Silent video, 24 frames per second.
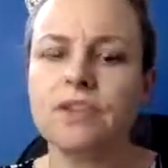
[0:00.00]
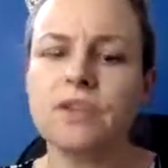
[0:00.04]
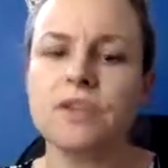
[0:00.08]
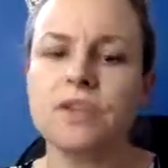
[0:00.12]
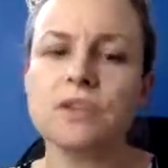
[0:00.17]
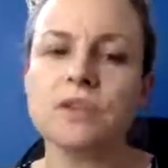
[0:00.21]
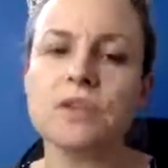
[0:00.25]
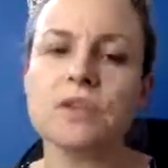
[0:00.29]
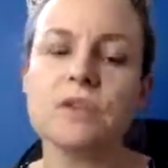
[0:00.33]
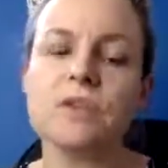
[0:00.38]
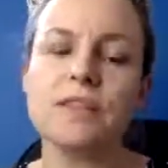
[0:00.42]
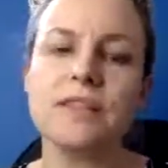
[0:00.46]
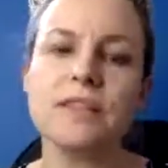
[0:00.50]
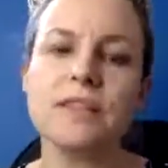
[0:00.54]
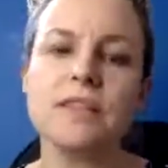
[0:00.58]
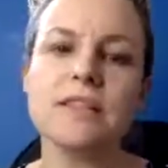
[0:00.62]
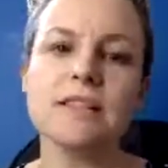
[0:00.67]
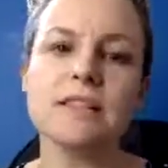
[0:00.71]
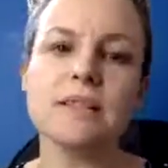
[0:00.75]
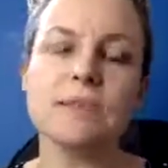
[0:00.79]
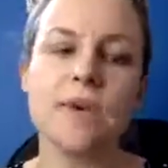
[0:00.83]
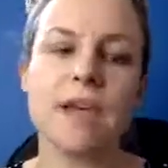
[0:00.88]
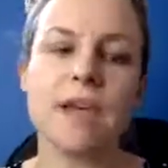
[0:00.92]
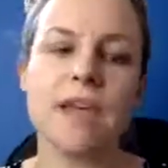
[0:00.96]
So this
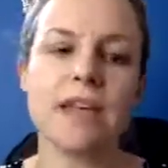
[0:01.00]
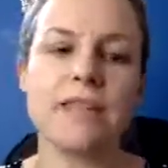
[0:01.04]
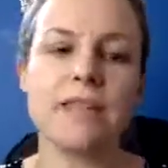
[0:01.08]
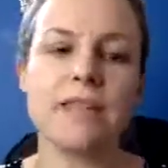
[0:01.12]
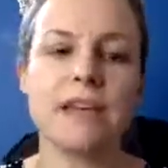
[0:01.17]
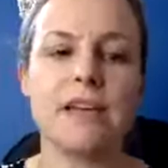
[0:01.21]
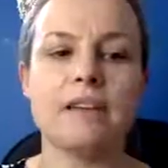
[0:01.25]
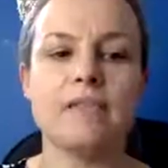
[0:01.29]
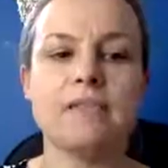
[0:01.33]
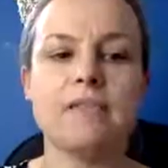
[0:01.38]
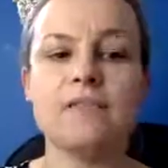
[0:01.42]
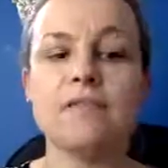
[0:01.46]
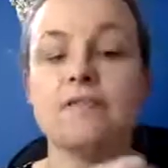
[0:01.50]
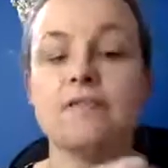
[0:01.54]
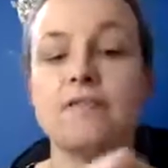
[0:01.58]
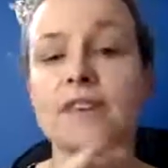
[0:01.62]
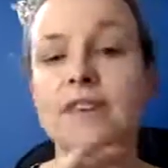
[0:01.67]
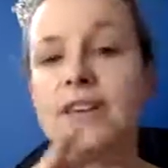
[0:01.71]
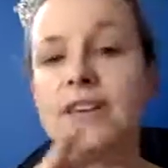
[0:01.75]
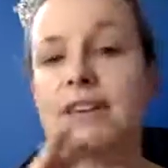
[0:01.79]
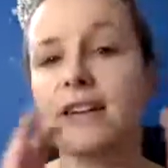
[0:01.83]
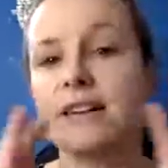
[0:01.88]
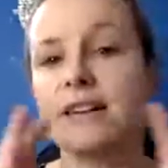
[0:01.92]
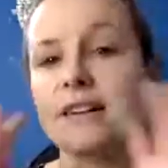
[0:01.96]
is where then
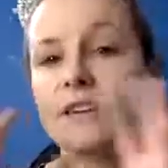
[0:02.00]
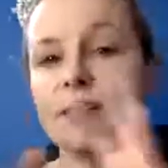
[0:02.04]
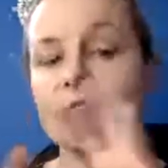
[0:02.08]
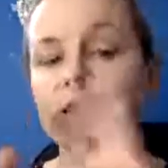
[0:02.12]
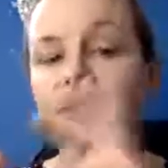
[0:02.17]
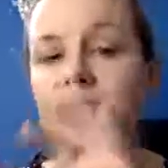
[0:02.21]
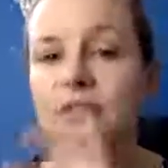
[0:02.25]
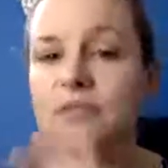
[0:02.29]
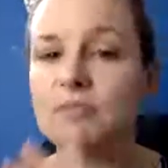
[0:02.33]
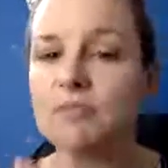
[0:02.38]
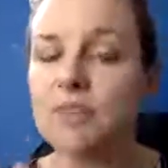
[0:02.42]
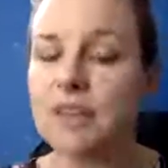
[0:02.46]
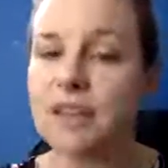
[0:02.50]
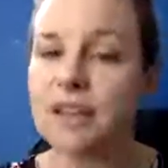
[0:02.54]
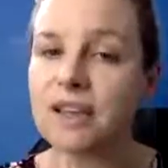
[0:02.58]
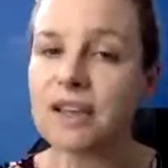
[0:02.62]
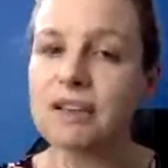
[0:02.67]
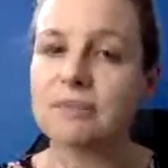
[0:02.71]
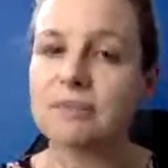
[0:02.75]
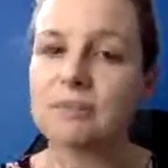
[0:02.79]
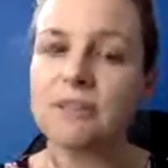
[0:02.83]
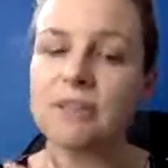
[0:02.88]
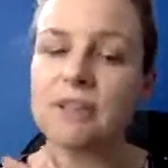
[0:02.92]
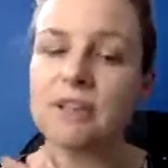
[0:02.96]
fear
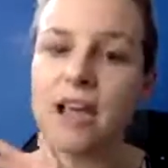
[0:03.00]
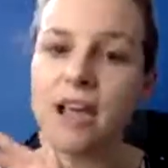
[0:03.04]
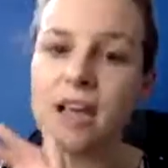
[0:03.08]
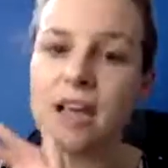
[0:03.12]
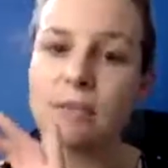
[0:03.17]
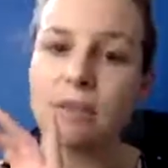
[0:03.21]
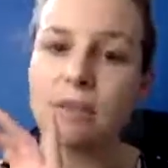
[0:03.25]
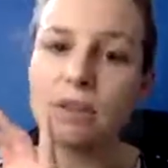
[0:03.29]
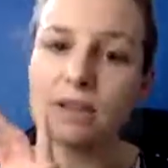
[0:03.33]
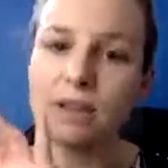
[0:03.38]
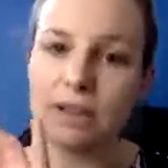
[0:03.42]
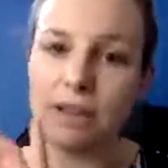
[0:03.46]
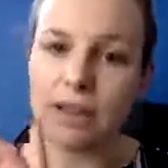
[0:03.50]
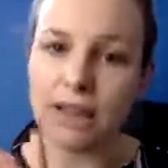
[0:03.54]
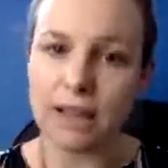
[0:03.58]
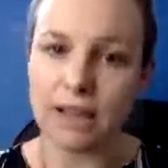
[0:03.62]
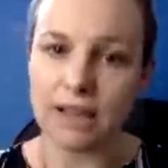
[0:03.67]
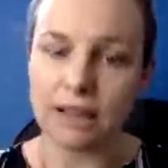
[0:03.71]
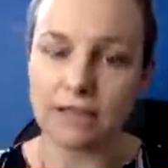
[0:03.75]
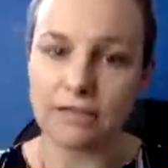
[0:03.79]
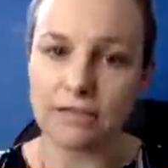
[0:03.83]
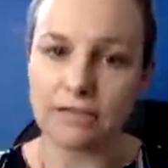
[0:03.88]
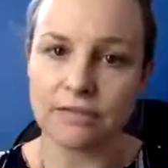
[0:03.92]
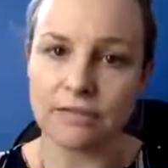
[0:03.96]
becomes a
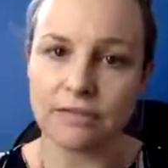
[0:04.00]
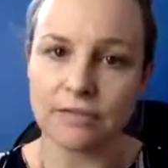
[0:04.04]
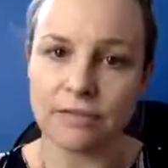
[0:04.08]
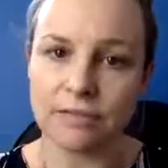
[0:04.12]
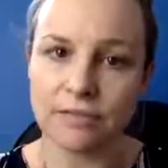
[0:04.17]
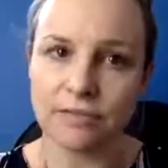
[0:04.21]
belief.